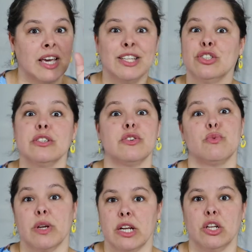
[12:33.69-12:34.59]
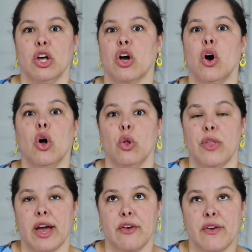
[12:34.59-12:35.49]
it doesn't really look all
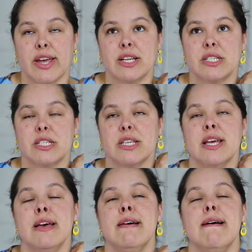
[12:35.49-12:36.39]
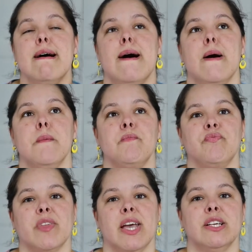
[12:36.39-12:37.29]
that great. Um,
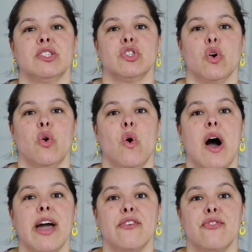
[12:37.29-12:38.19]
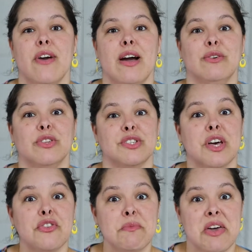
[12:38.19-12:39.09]
and so I found this
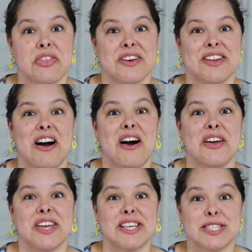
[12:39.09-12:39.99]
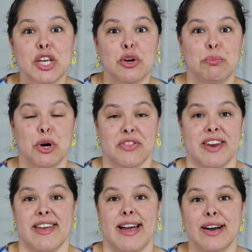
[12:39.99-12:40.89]
other method on a Singer book
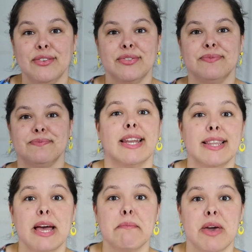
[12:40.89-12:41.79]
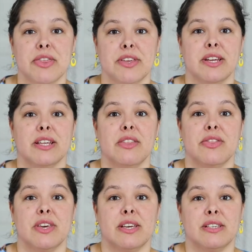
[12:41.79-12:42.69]
that I have. And in that method,
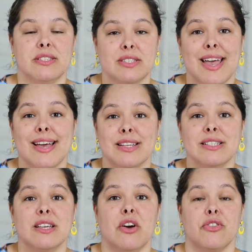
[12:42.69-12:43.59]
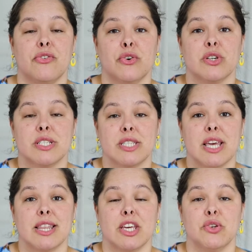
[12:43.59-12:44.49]
the stands are the first
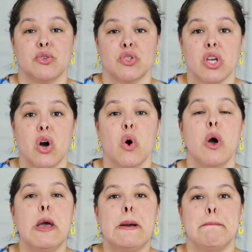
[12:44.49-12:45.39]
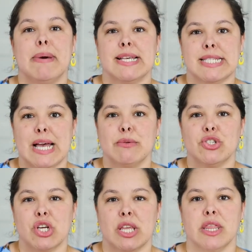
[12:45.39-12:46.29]
thing that you sew by
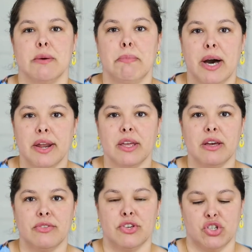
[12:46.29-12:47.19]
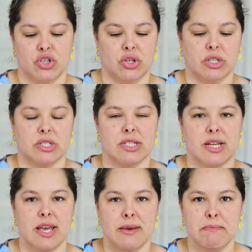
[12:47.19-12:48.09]
sandwiching the body of the shirt
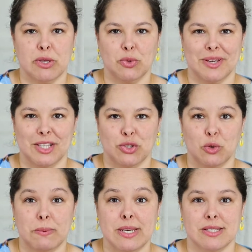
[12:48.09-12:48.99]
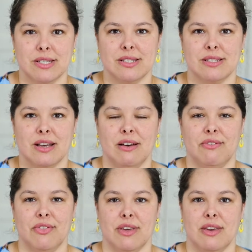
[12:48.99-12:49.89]
between the two pieces
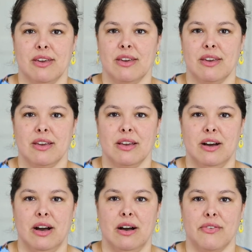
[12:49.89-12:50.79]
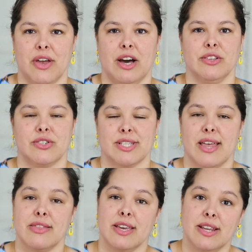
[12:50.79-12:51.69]
of the uh, of the collar
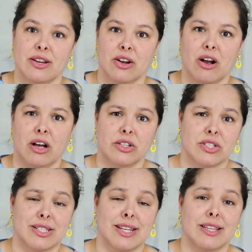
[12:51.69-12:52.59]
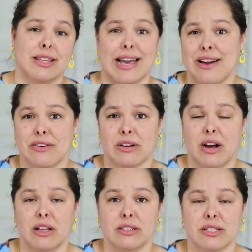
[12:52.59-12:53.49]
stand, the inner collar stand and the outer
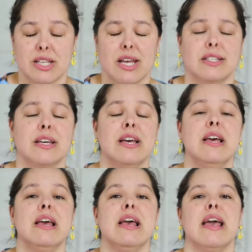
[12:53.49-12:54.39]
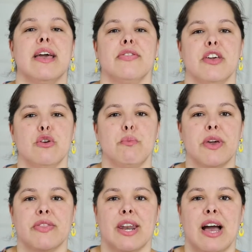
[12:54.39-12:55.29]
collar stand. And then you
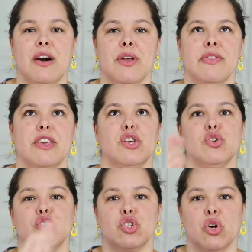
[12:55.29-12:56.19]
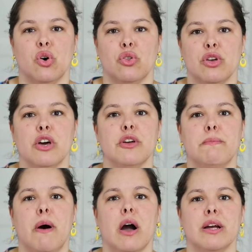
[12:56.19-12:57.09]
bring that out and then you sew the other
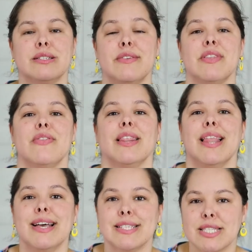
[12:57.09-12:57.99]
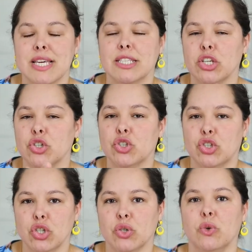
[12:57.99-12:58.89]
part. And then the last thing that you
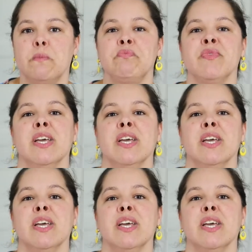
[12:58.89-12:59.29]
do